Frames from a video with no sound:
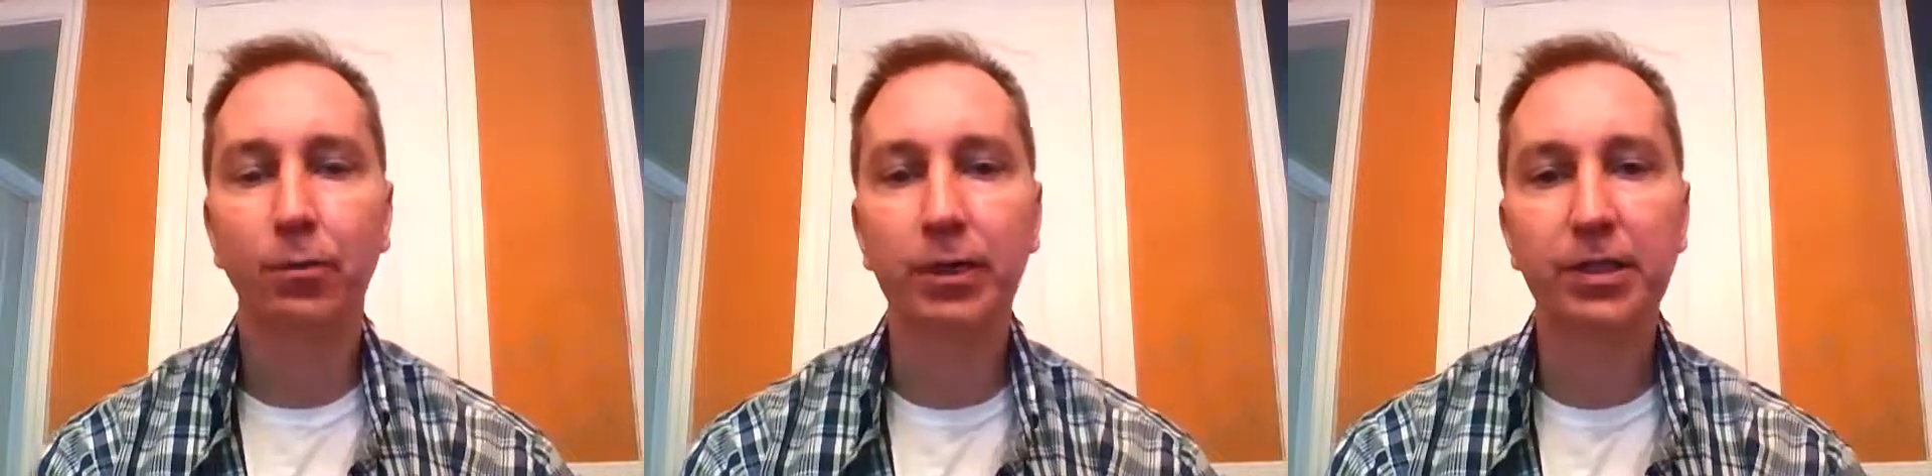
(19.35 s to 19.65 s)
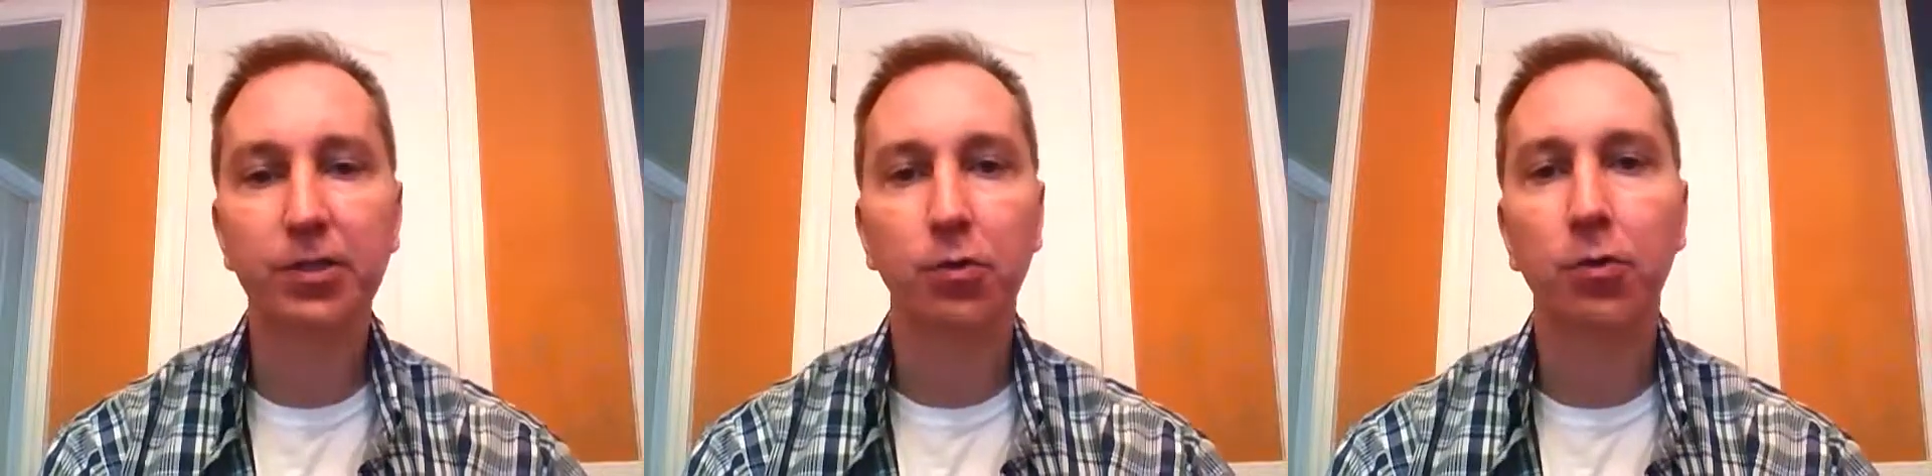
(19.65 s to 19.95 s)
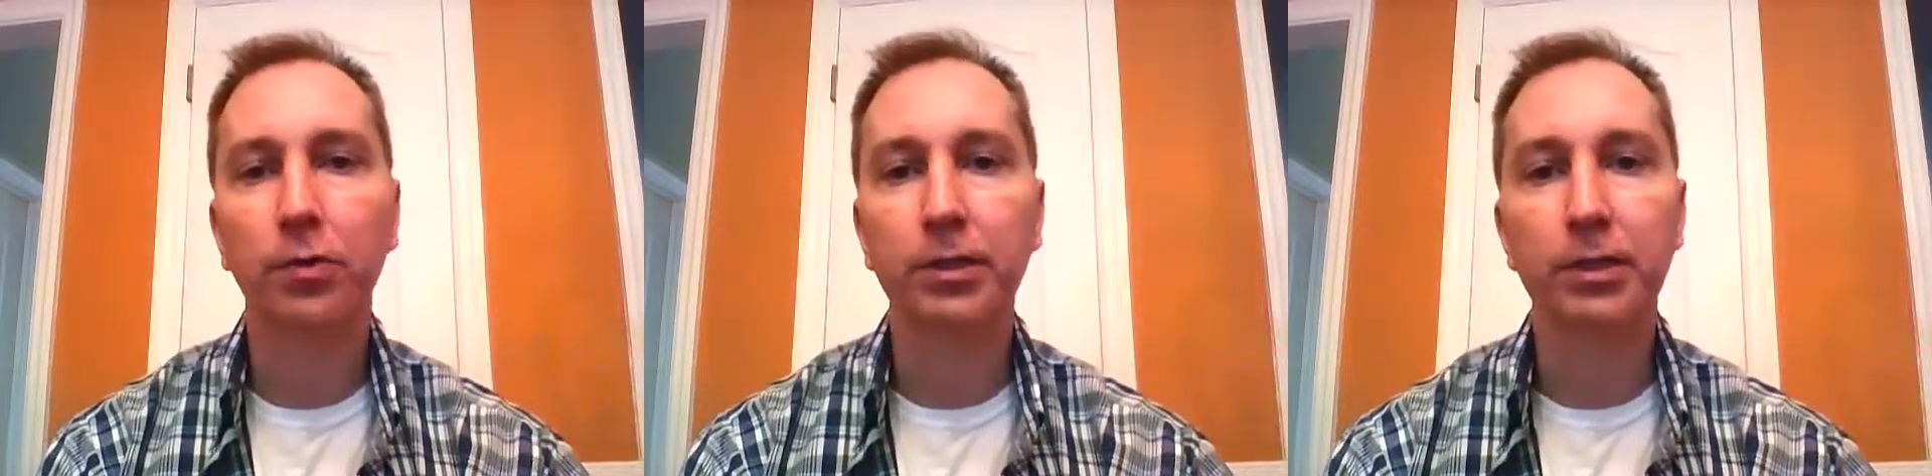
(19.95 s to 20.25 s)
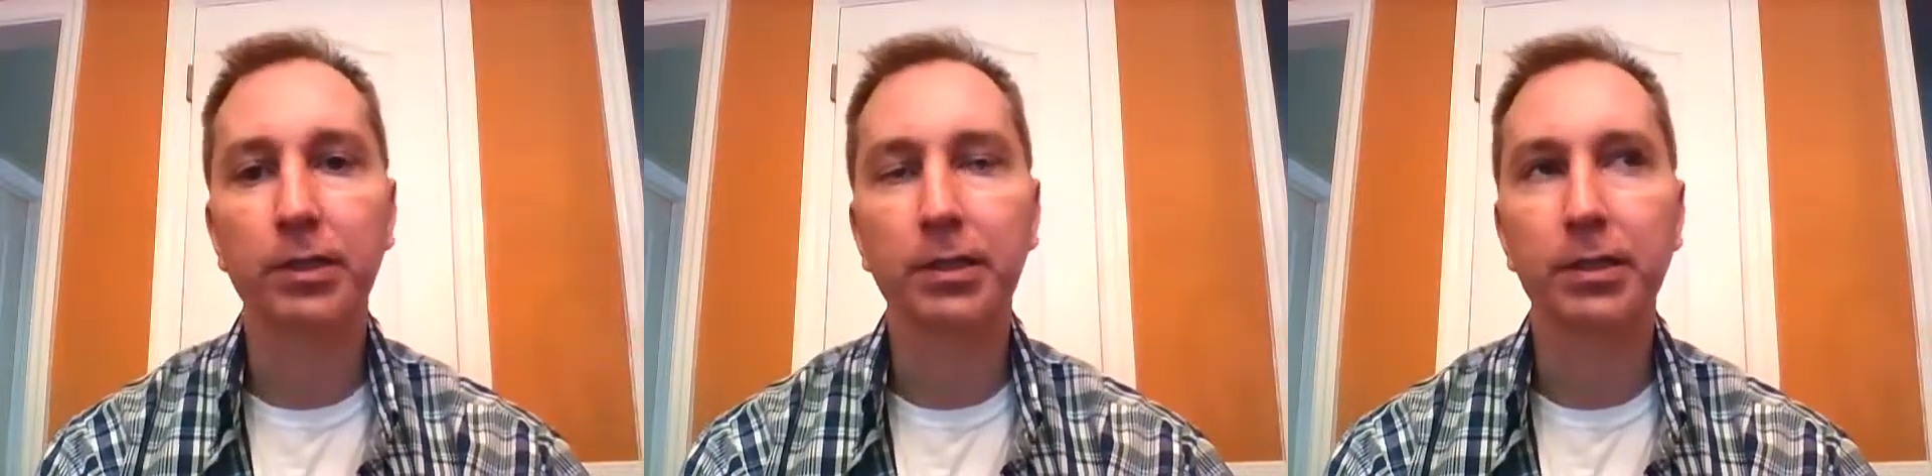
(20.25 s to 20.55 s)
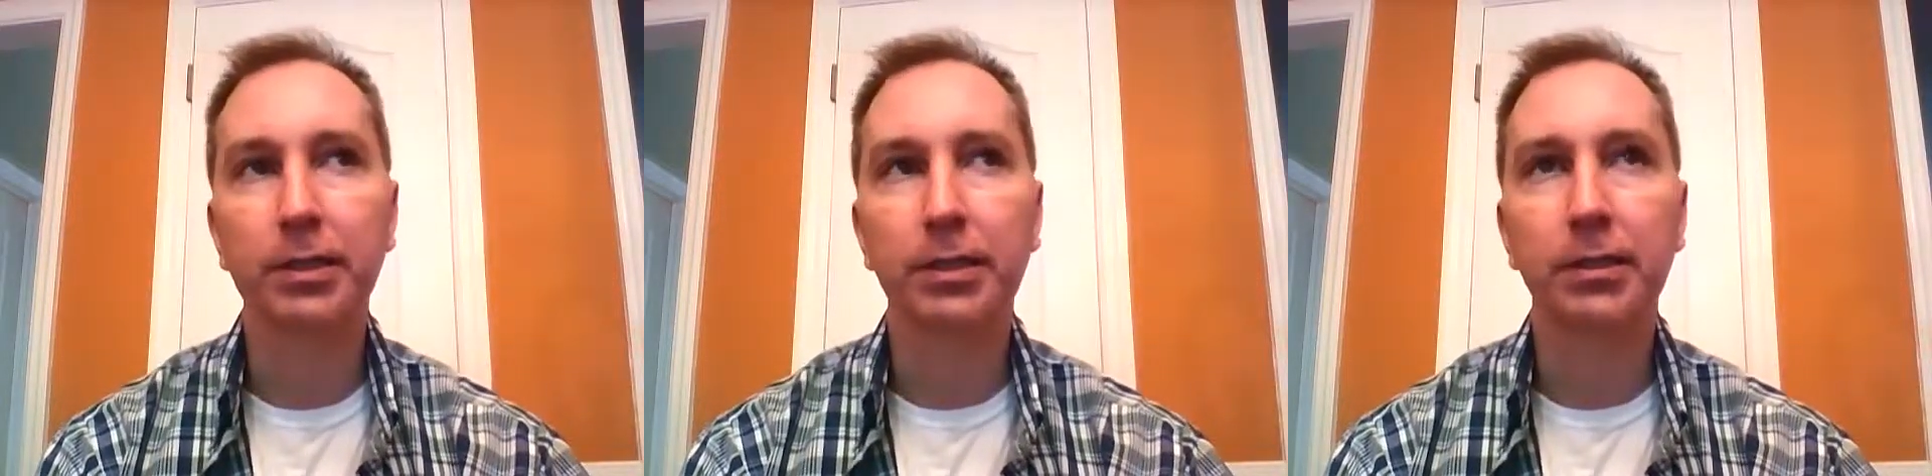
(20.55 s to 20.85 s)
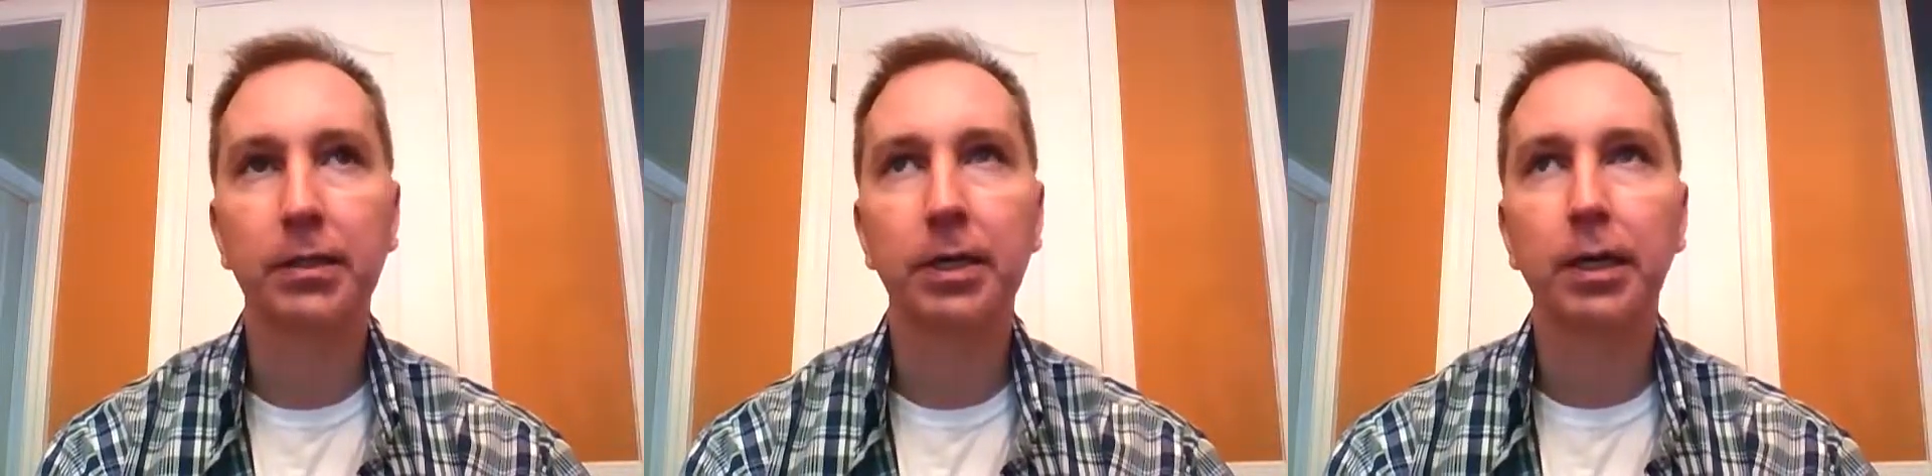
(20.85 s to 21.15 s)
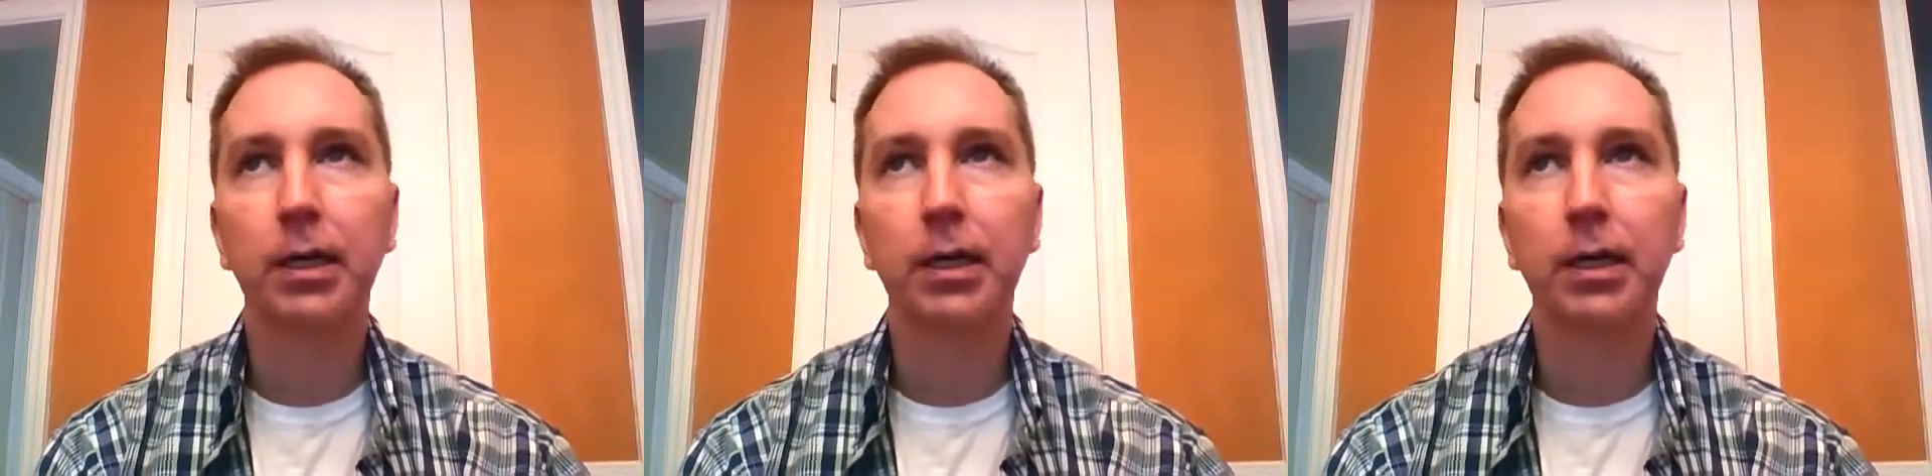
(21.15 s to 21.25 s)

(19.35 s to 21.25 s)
resources and